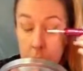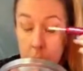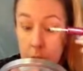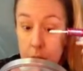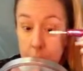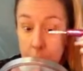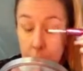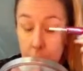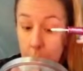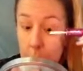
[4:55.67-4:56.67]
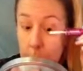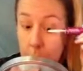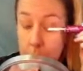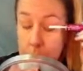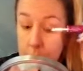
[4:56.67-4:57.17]
So you just put on the white
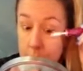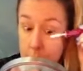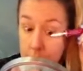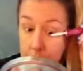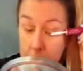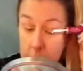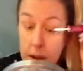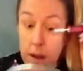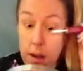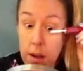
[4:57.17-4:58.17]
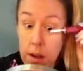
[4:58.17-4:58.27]
first, and then